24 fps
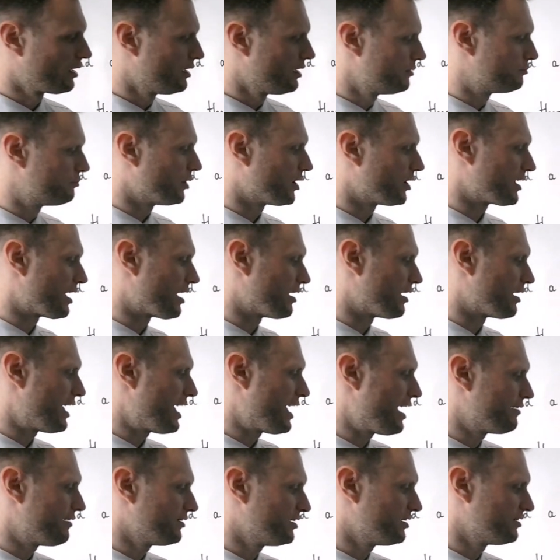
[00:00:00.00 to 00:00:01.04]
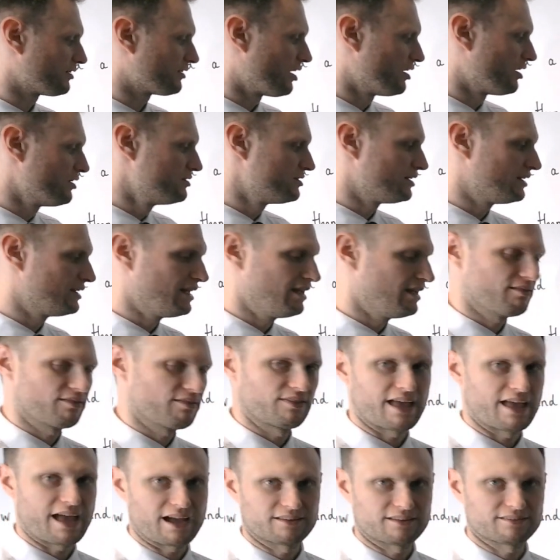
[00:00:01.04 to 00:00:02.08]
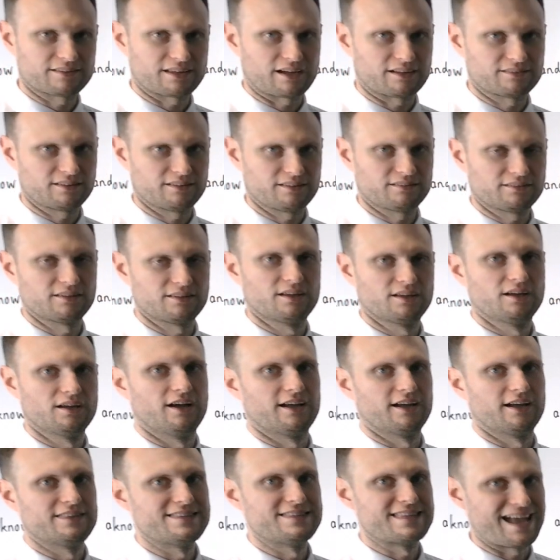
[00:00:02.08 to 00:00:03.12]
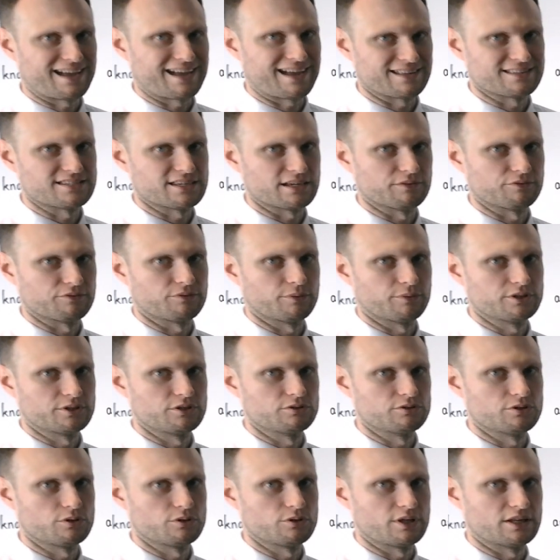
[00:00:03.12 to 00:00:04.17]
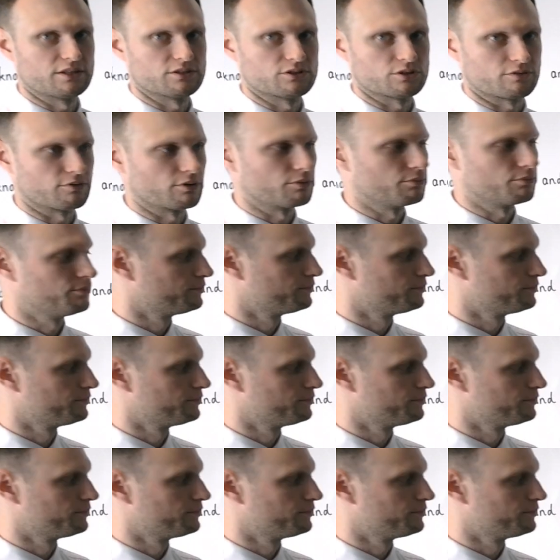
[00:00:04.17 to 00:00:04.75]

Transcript: But yeah, areas underneath the x-axis are negative when you do the integral.